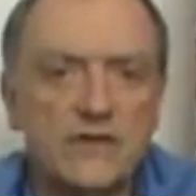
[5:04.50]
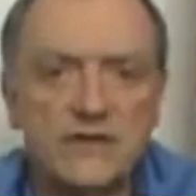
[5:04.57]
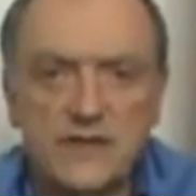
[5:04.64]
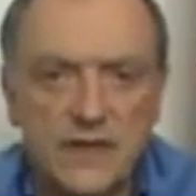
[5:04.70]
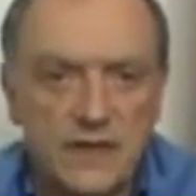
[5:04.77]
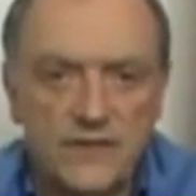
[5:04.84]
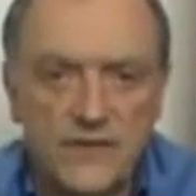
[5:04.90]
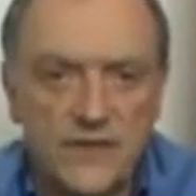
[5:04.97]
to
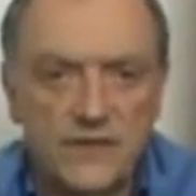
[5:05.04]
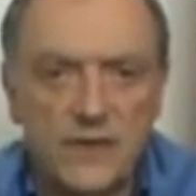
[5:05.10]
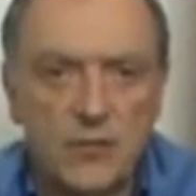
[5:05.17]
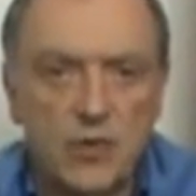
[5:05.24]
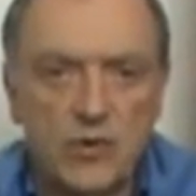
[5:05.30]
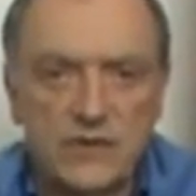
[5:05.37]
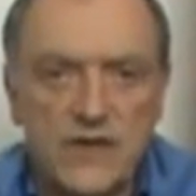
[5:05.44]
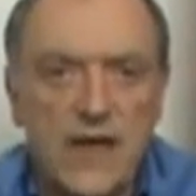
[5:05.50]
see it 50
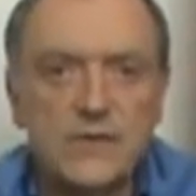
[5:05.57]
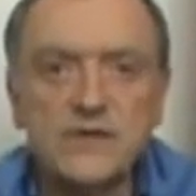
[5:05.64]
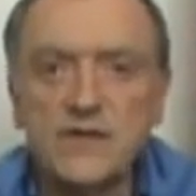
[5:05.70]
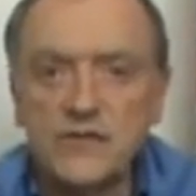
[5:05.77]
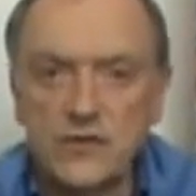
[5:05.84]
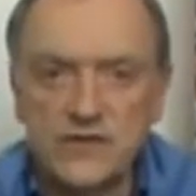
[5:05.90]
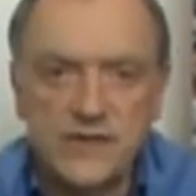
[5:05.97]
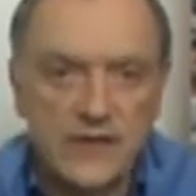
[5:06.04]
more times
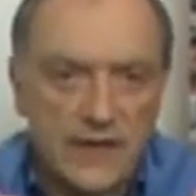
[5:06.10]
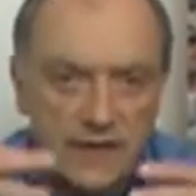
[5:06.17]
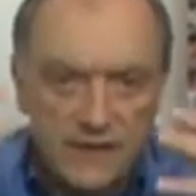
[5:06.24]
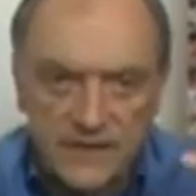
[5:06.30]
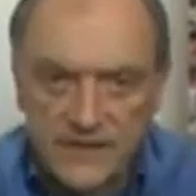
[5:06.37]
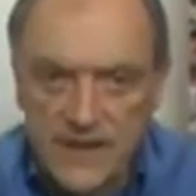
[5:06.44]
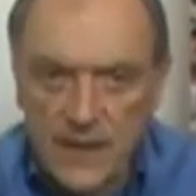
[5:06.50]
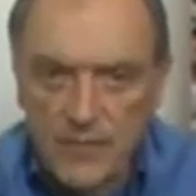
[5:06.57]
if they're singing
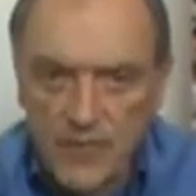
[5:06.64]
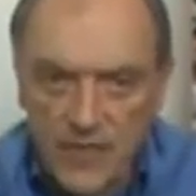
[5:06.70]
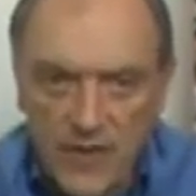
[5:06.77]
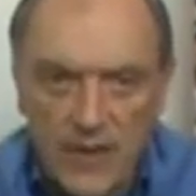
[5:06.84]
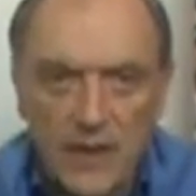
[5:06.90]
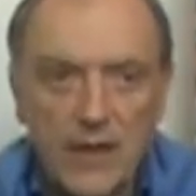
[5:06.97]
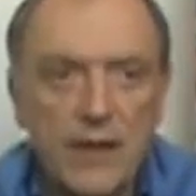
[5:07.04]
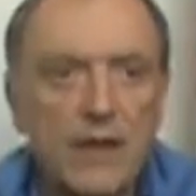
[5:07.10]
the same
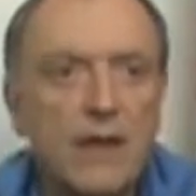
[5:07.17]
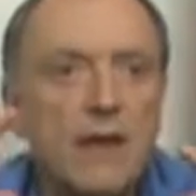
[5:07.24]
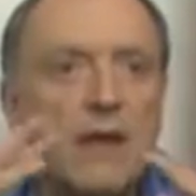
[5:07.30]
thing.